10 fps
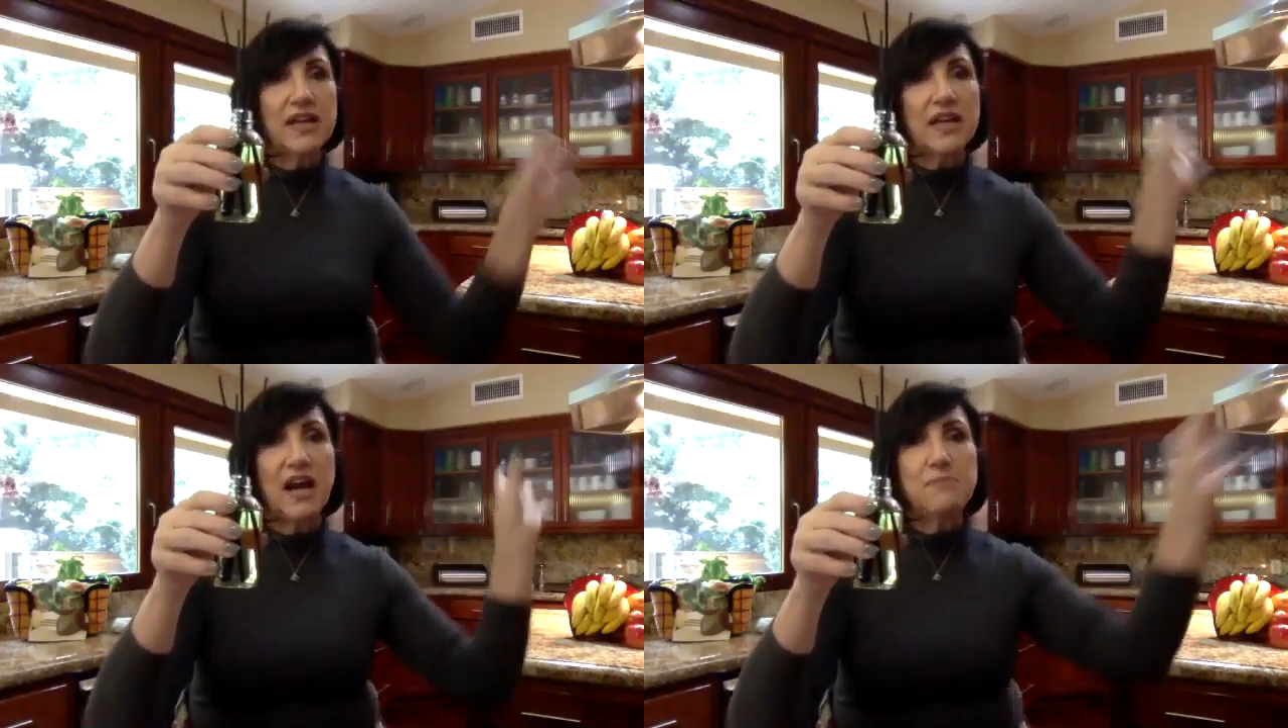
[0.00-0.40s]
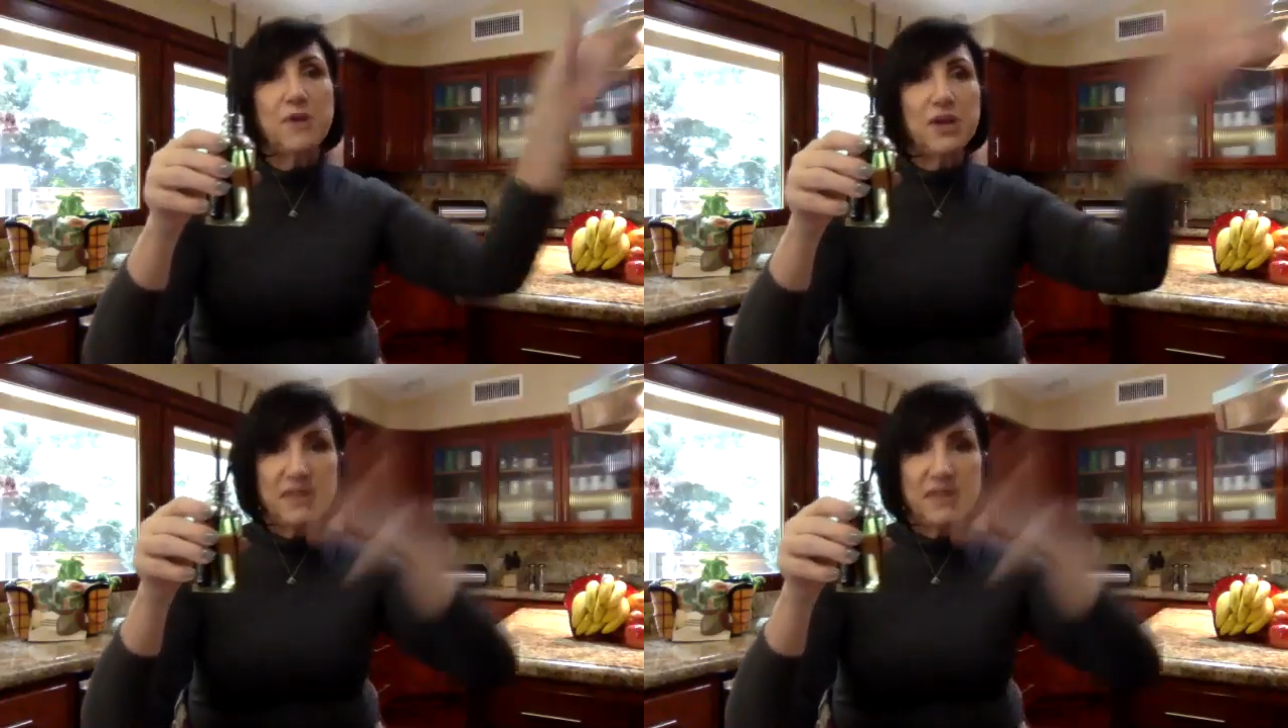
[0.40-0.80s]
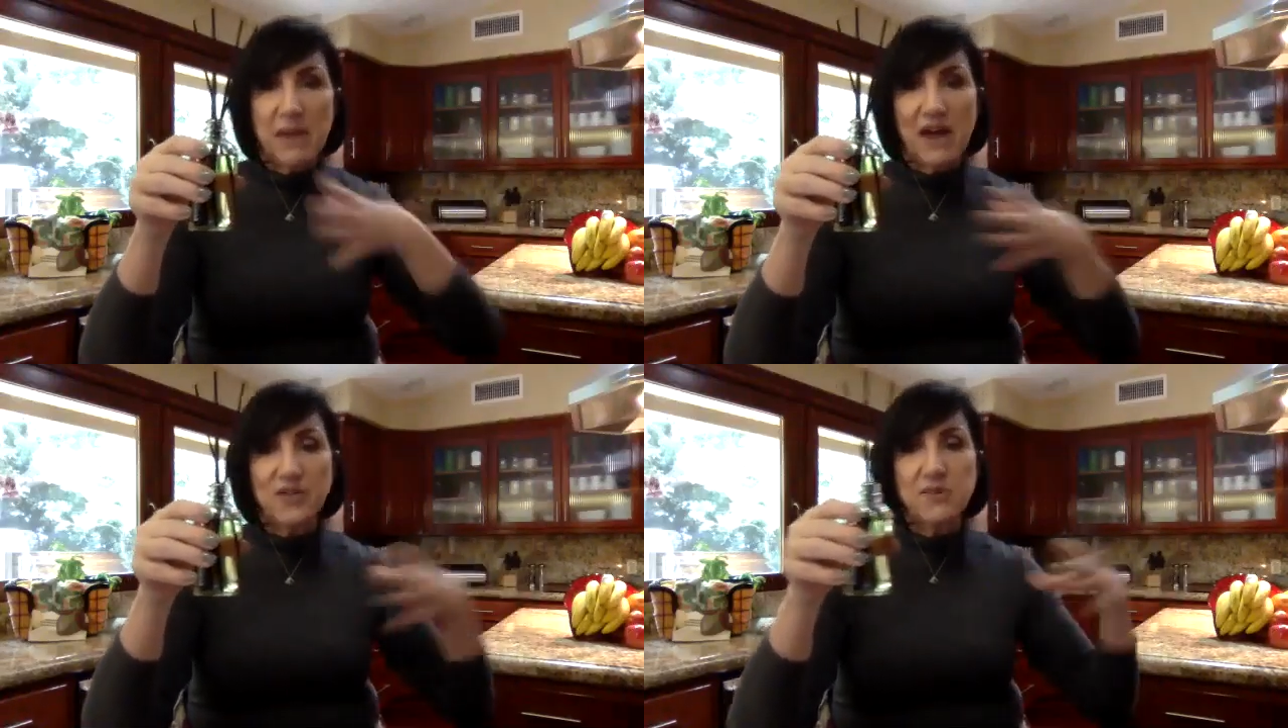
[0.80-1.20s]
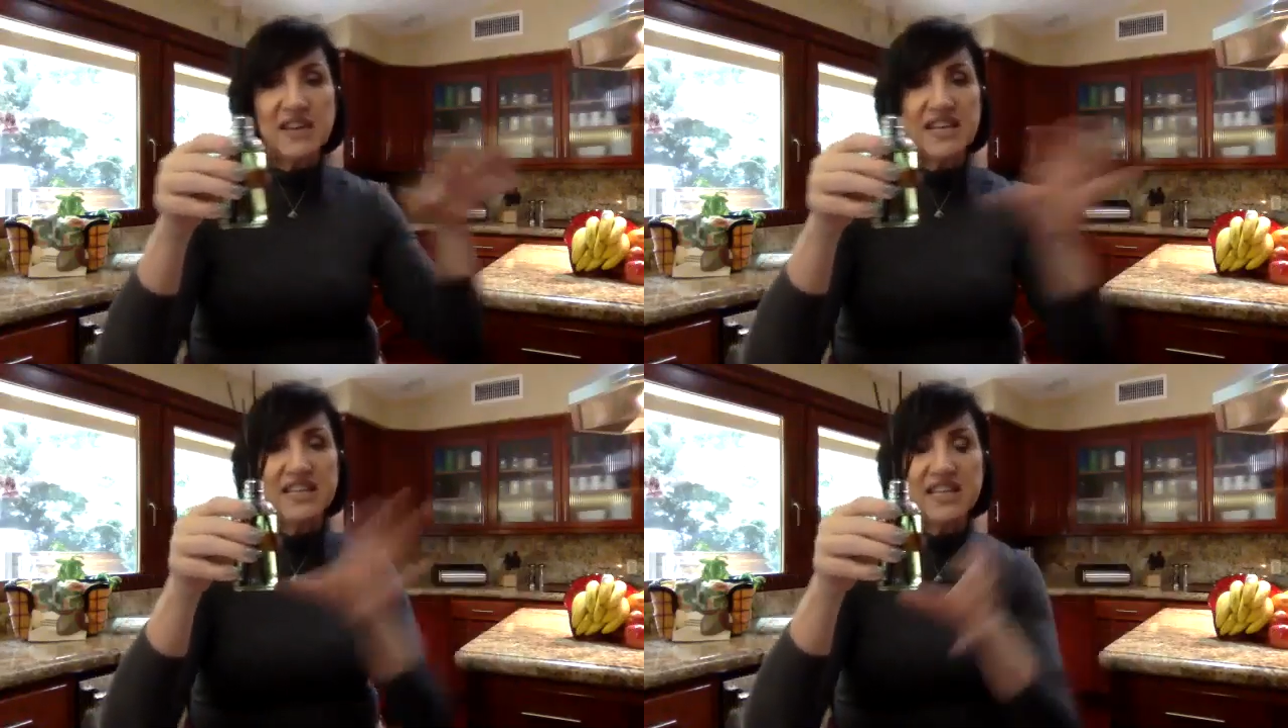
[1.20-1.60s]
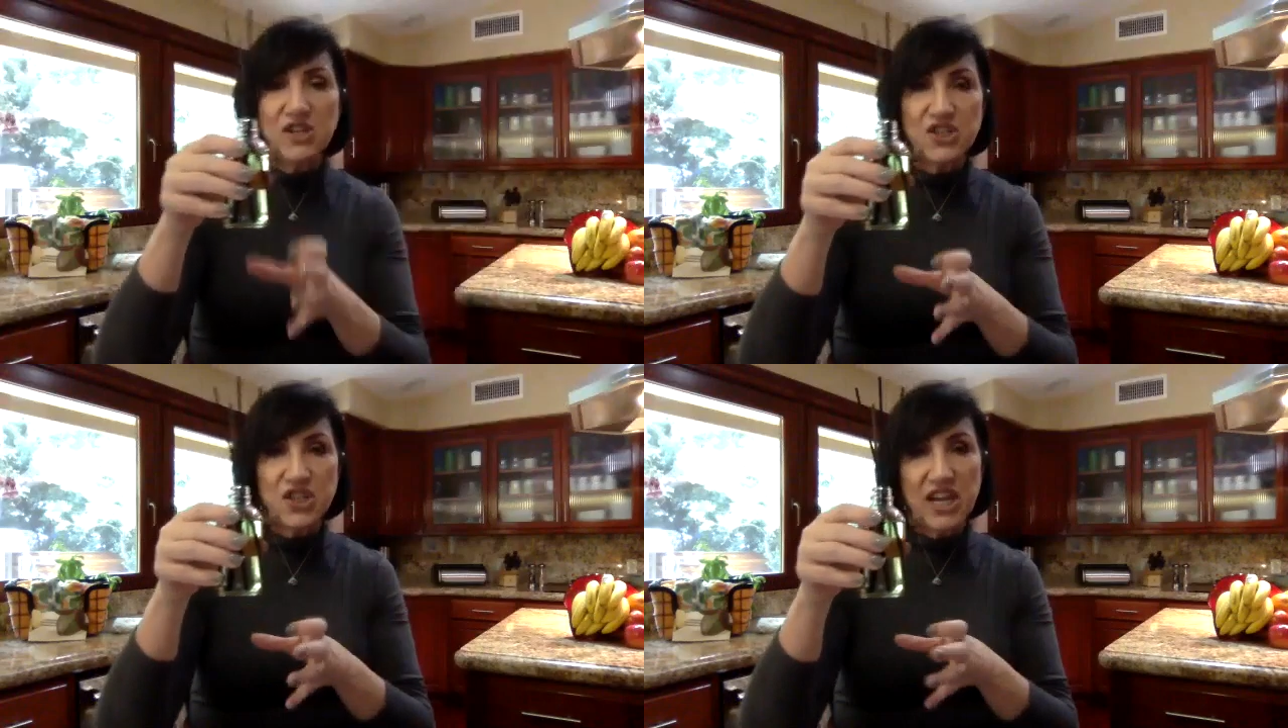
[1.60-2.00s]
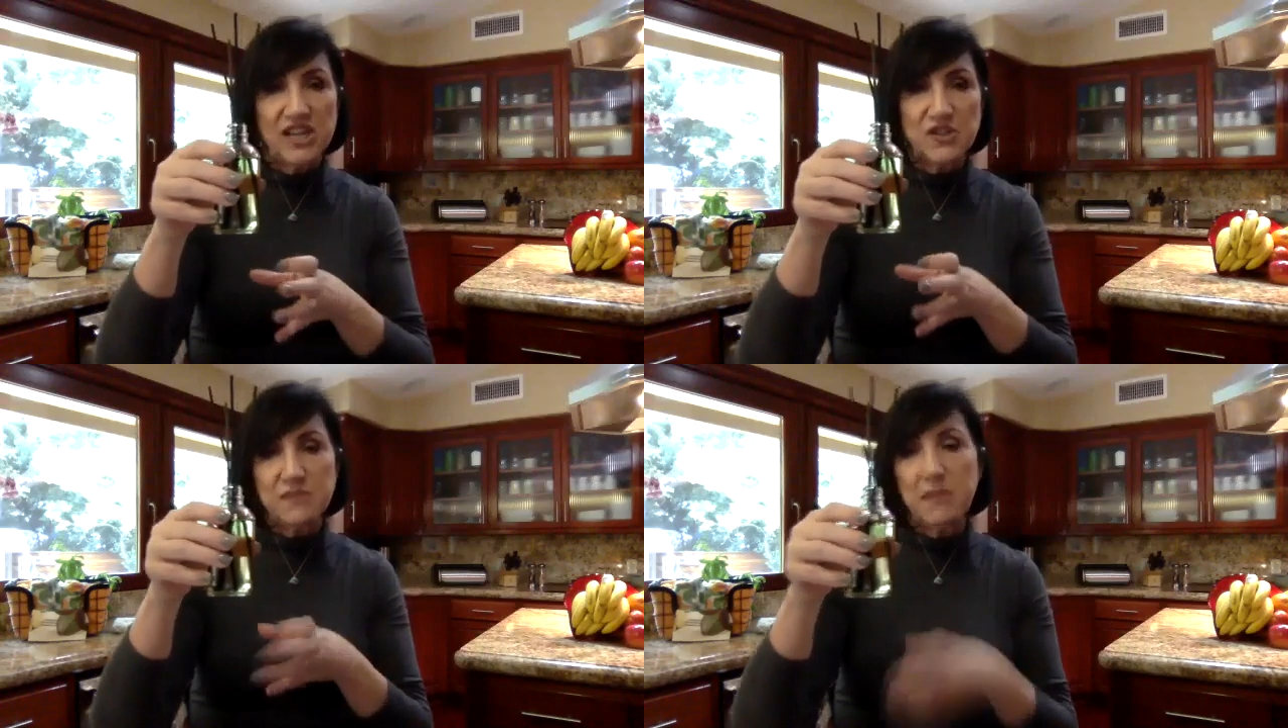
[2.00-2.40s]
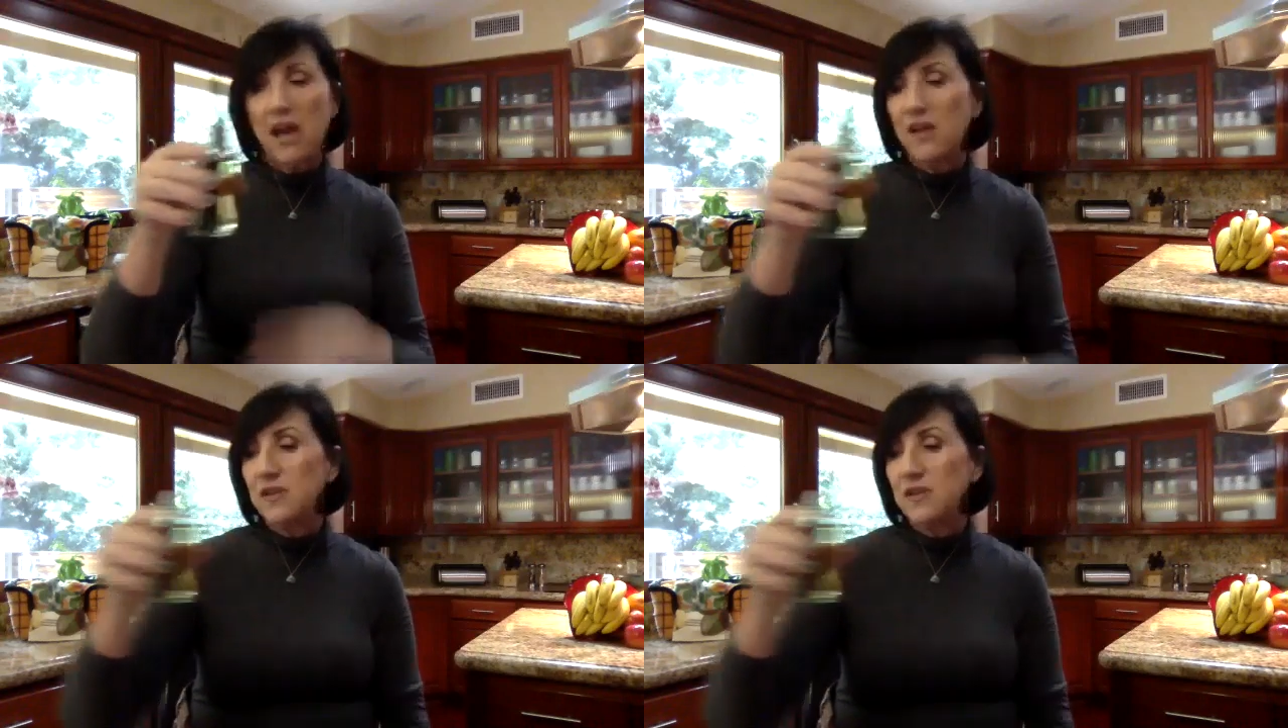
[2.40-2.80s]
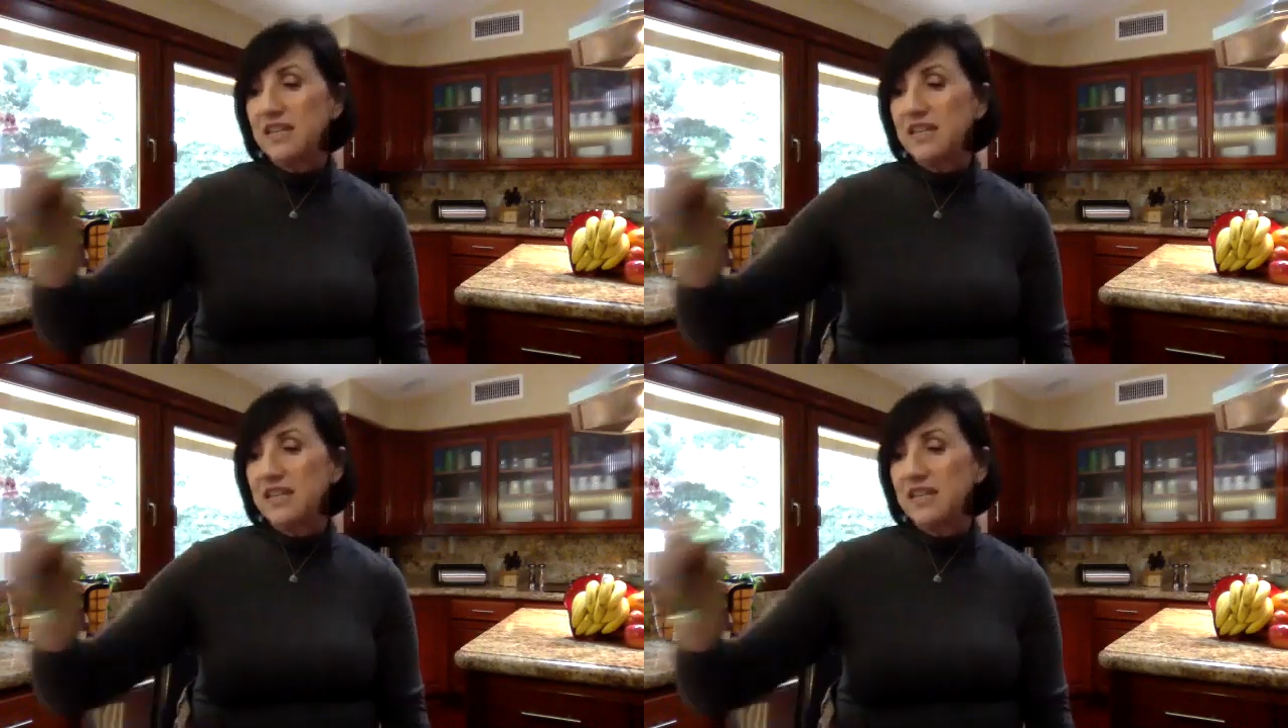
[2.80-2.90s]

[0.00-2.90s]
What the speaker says: I put them in the bathrooms. I can interchange smells.